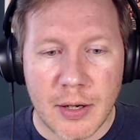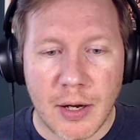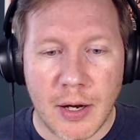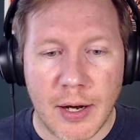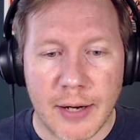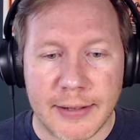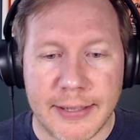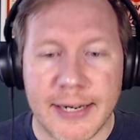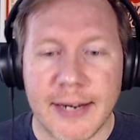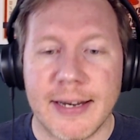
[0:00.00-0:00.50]

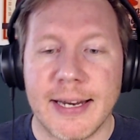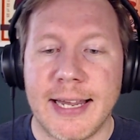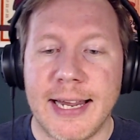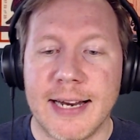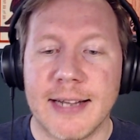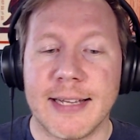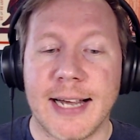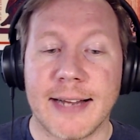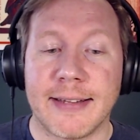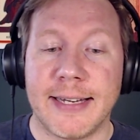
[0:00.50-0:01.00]
Did it again in
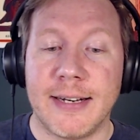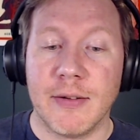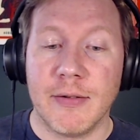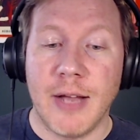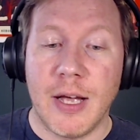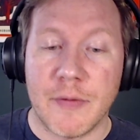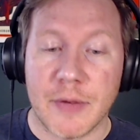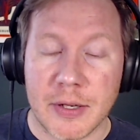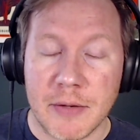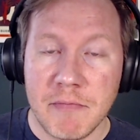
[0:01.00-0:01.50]

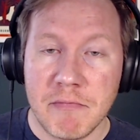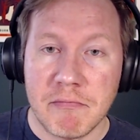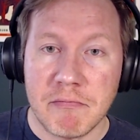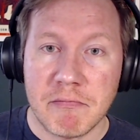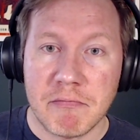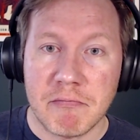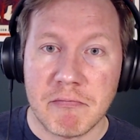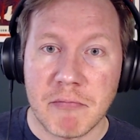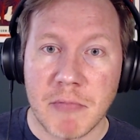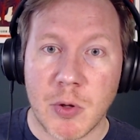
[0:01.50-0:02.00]
1911.
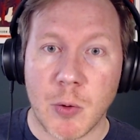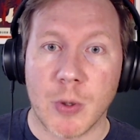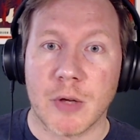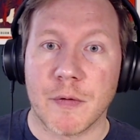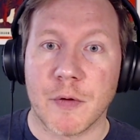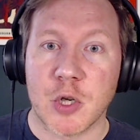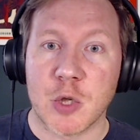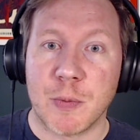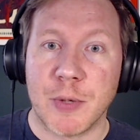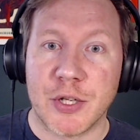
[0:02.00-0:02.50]
Threw out the
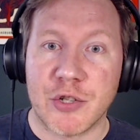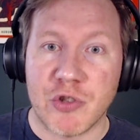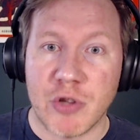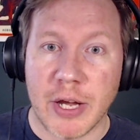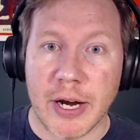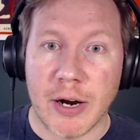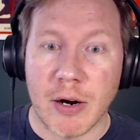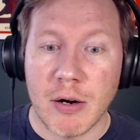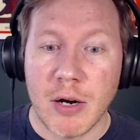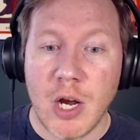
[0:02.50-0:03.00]
first pitch
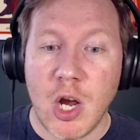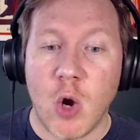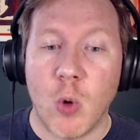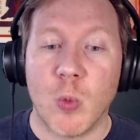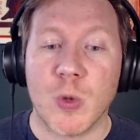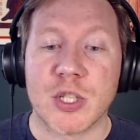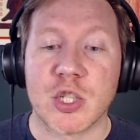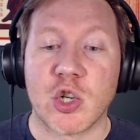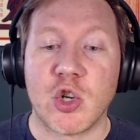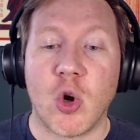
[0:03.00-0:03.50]
there,
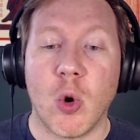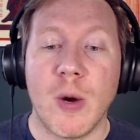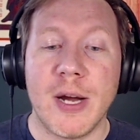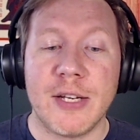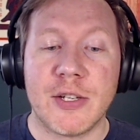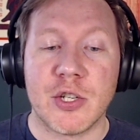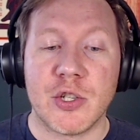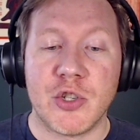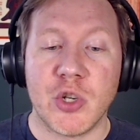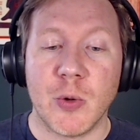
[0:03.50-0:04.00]
was going
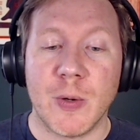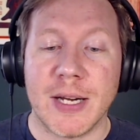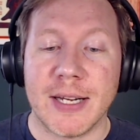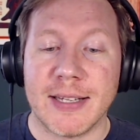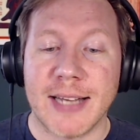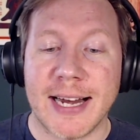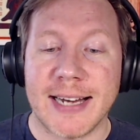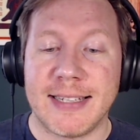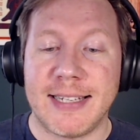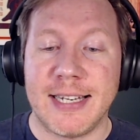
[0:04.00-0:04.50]
to do it in
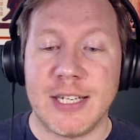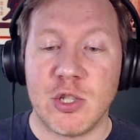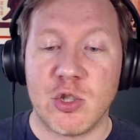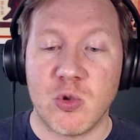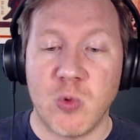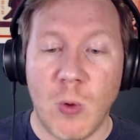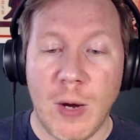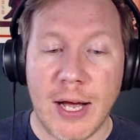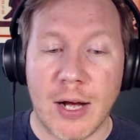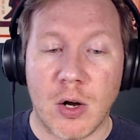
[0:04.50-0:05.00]

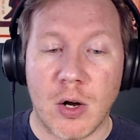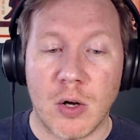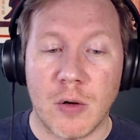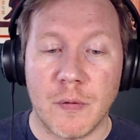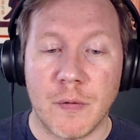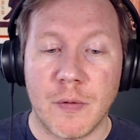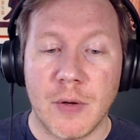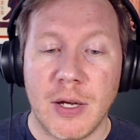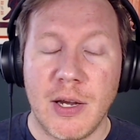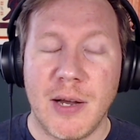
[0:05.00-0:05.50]
1912,
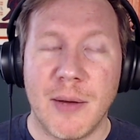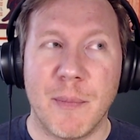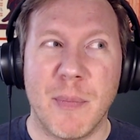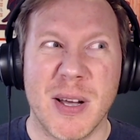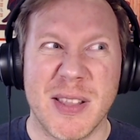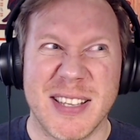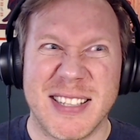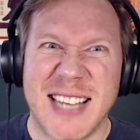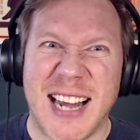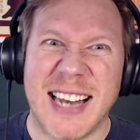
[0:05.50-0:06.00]
but
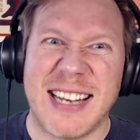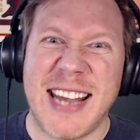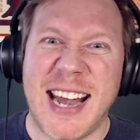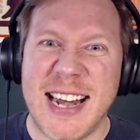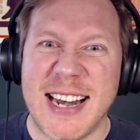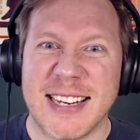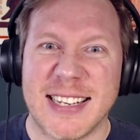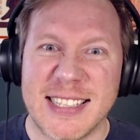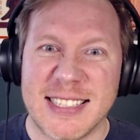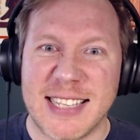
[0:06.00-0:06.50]
the
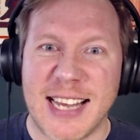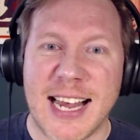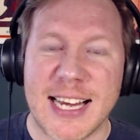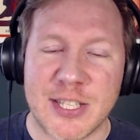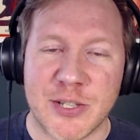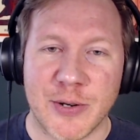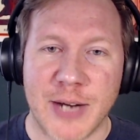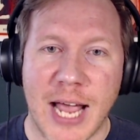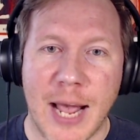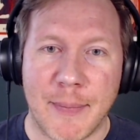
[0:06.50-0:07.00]
Titanic
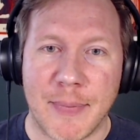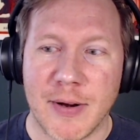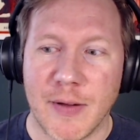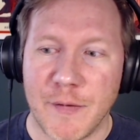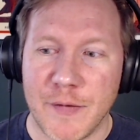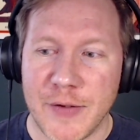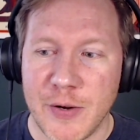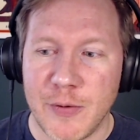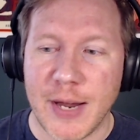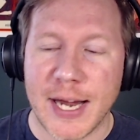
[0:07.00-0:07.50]
disaster had happened a
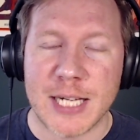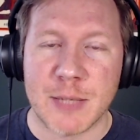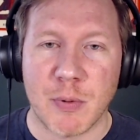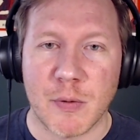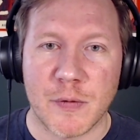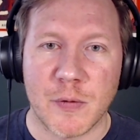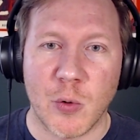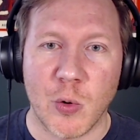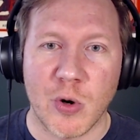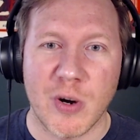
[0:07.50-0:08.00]
few days
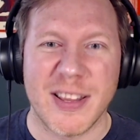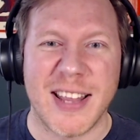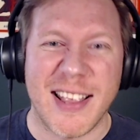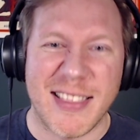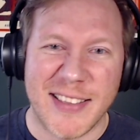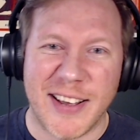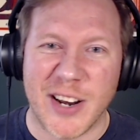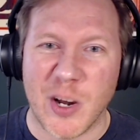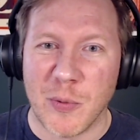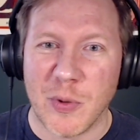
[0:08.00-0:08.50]
before, and they
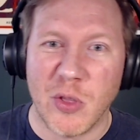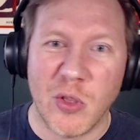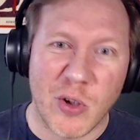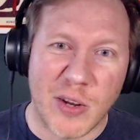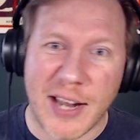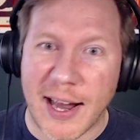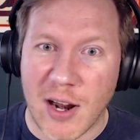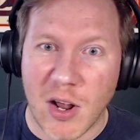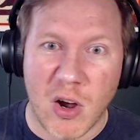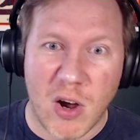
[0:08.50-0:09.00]
thought it would look
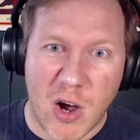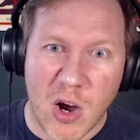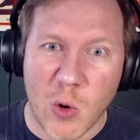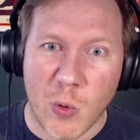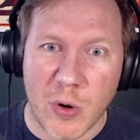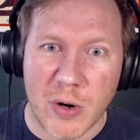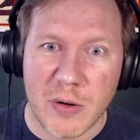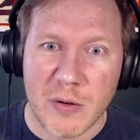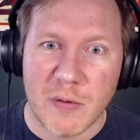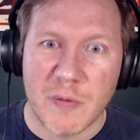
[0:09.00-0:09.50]
kind of
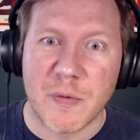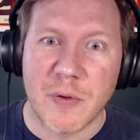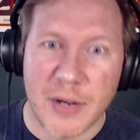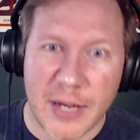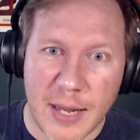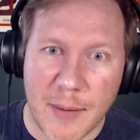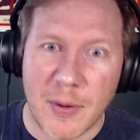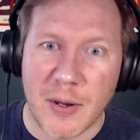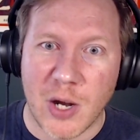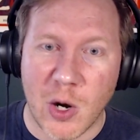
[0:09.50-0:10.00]
awkward for
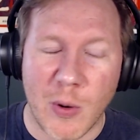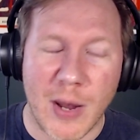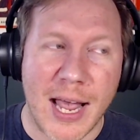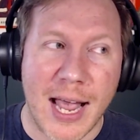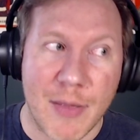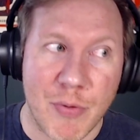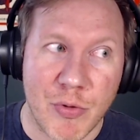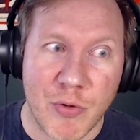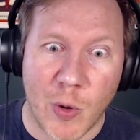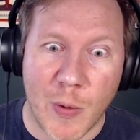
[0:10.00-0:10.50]
him to go ahead
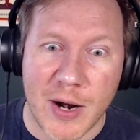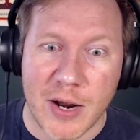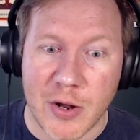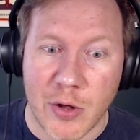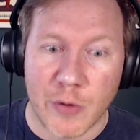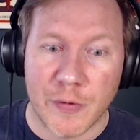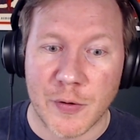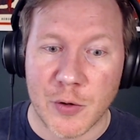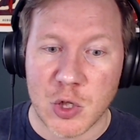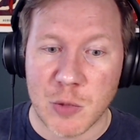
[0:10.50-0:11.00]
and throw out another
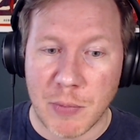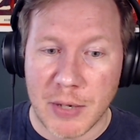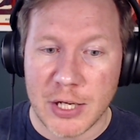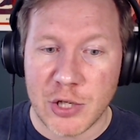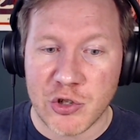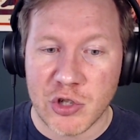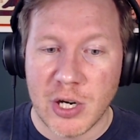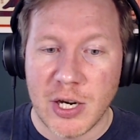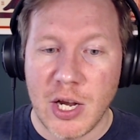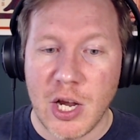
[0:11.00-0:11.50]
first pitch.